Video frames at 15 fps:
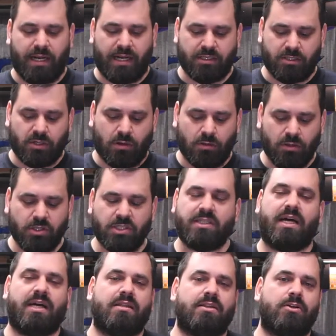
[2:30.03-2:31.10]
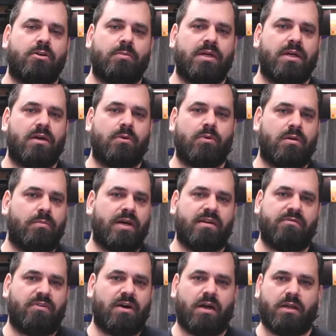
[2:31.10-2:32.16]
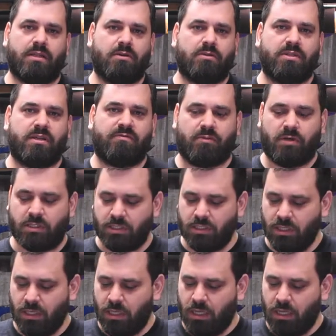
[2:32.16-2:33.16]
And so losing that a little bit would have made very little difference.